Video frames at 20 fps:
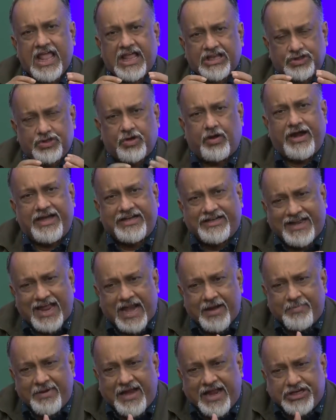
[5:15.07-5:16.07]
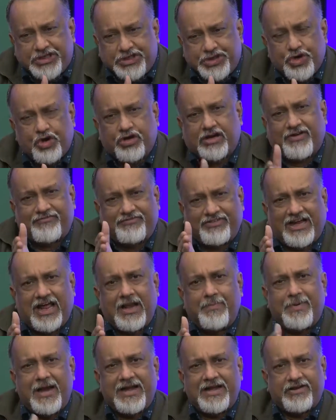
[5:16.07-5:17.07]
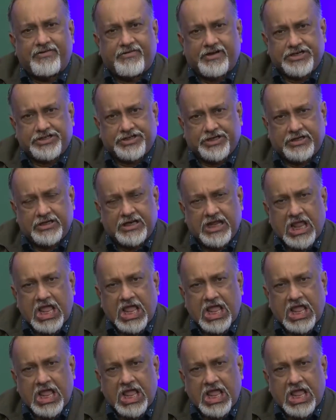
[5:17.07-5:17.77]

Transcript: So it can be a geographical penetration,